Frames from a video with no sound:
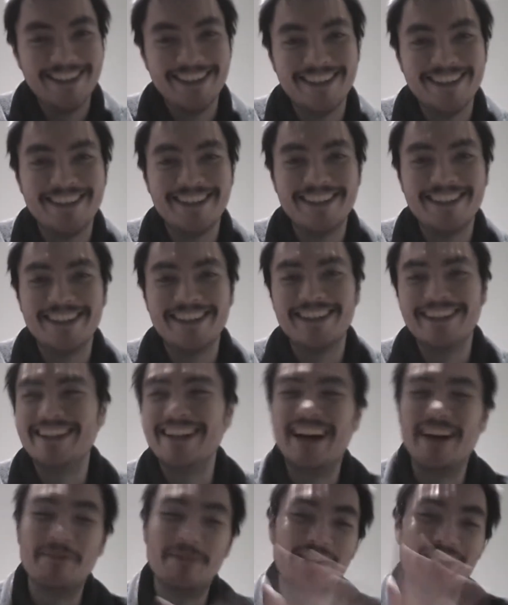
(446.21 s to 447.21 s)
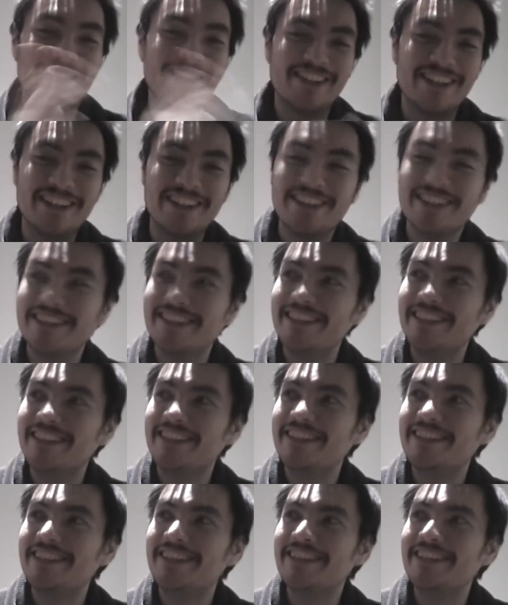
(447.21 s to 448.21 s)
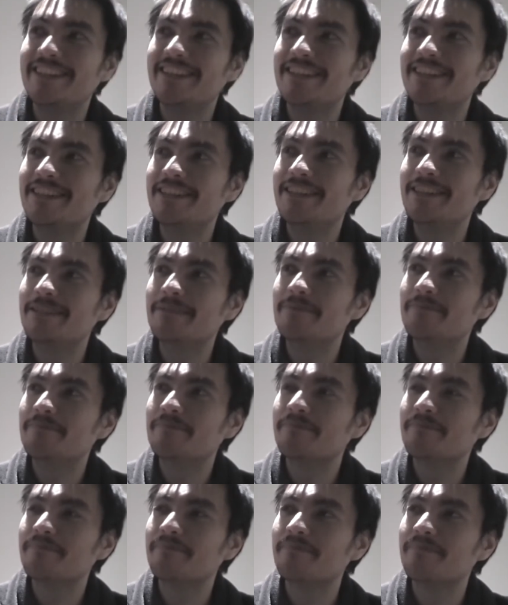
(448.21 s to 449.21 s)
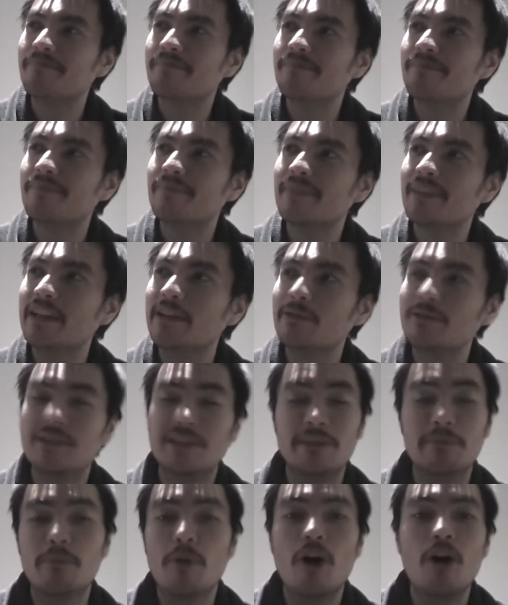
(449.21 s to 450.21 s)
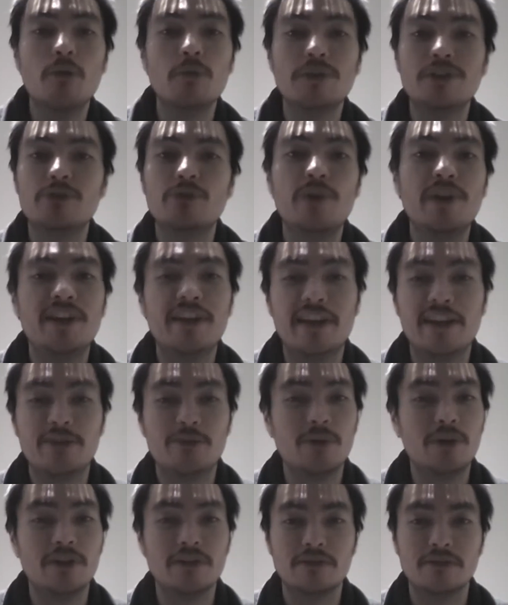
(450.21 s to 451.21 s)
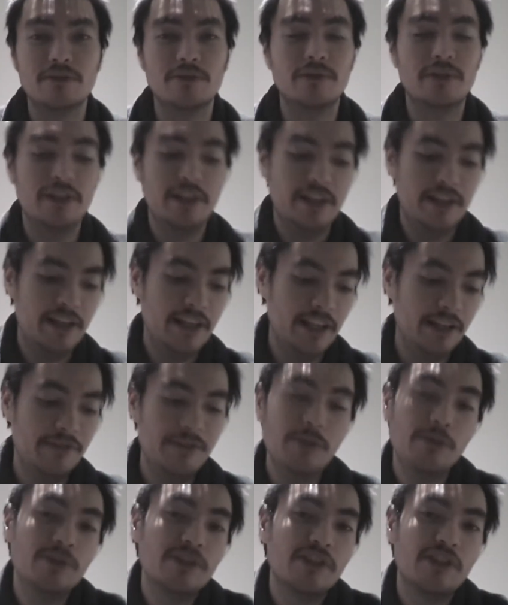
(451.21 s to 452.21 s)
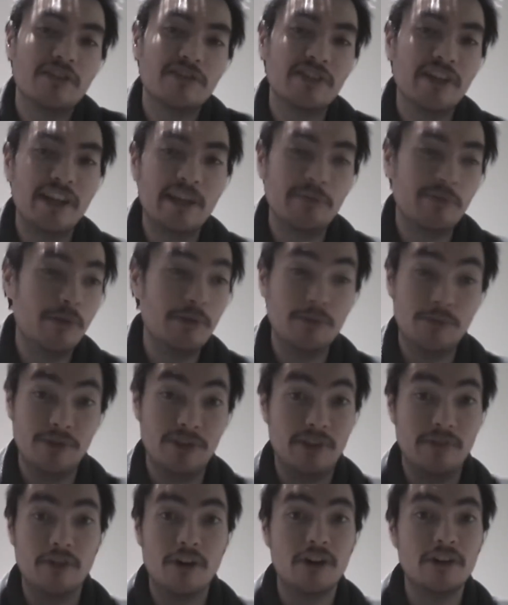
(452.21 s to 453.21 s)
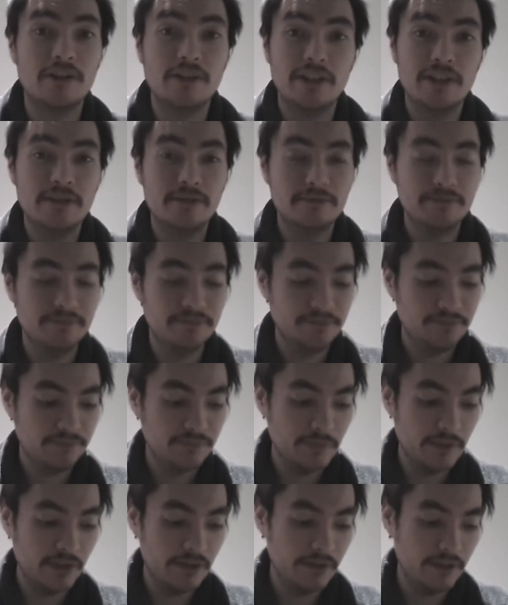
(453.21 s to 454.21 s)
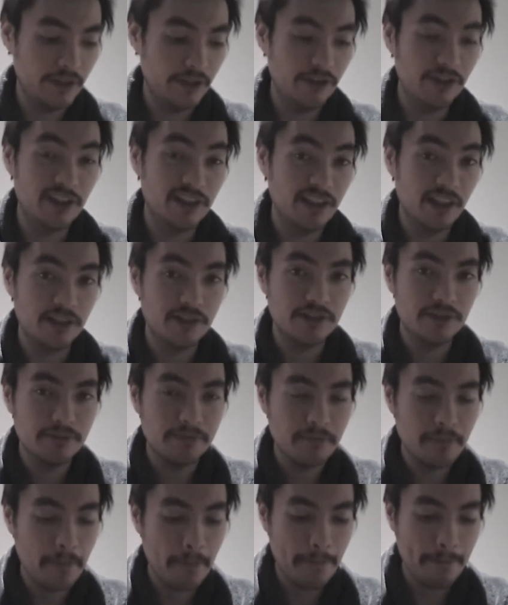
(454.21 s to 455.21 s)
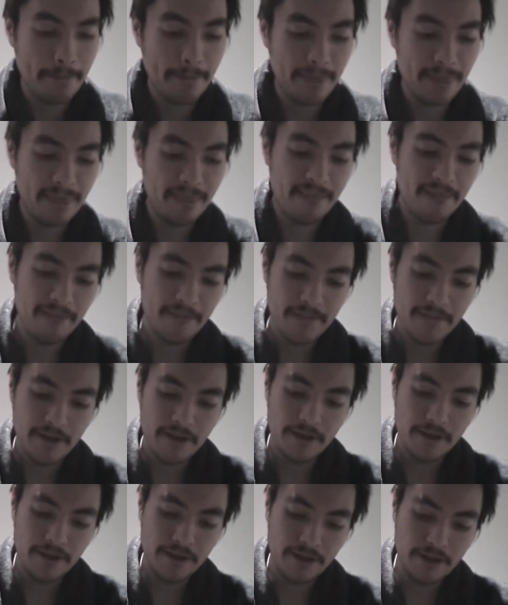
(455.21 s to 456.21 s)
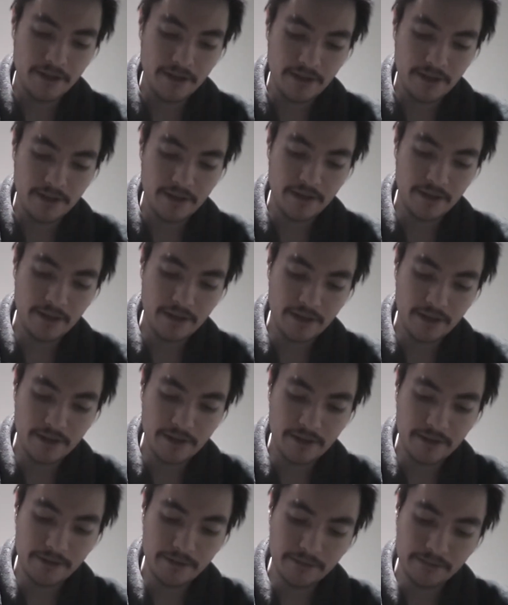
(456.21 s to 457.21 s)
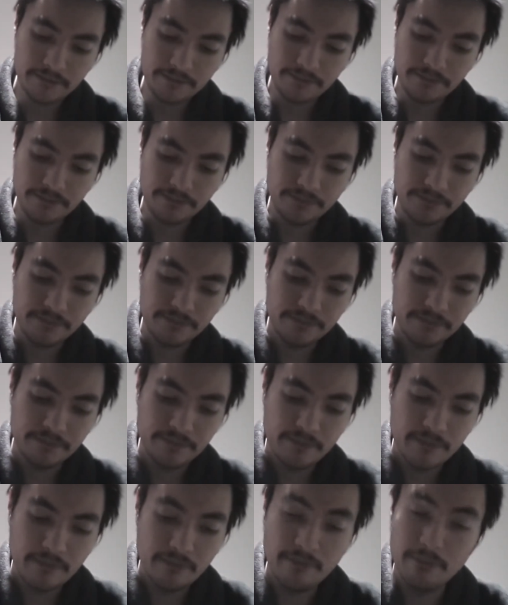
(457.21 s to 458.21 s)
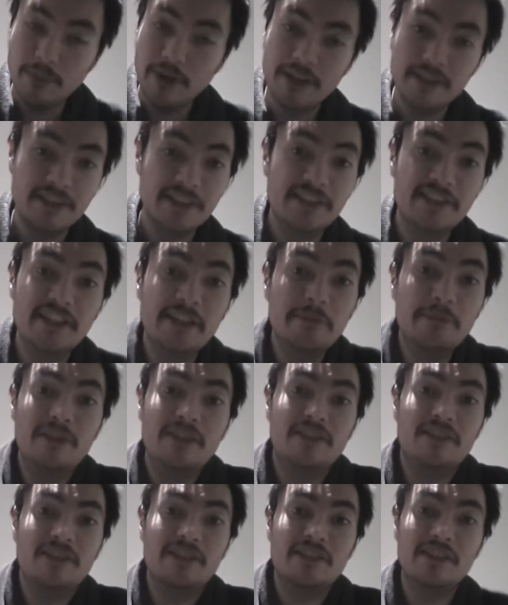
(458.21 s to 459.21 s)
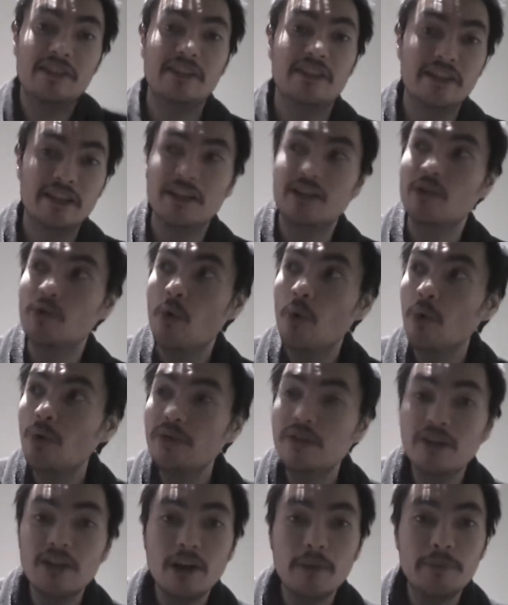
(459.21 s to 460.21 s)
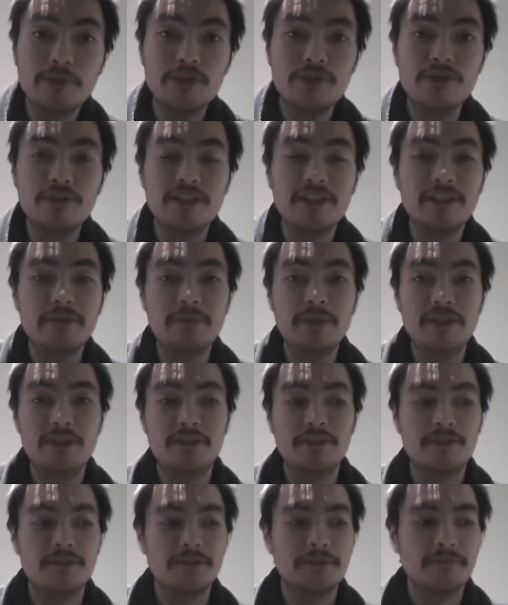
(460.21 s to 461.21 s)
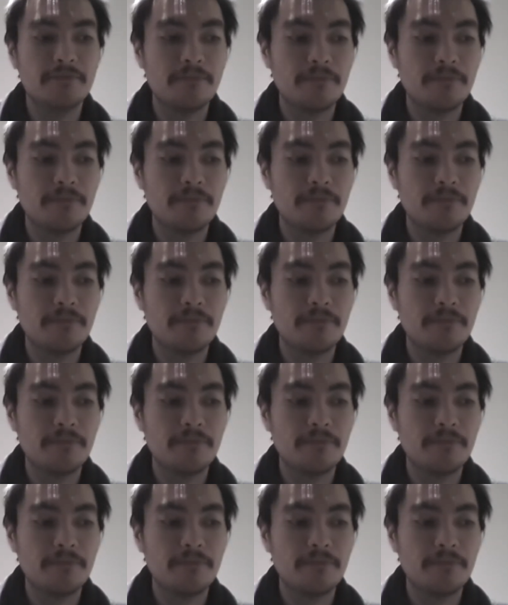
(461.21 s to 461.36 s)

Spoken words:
I'm just annoyed. The ball was quick as well, so if he was an offside, he probably wouldn't have gotten it. He got a touch. But Cisse missed a golden opportunity. He missed.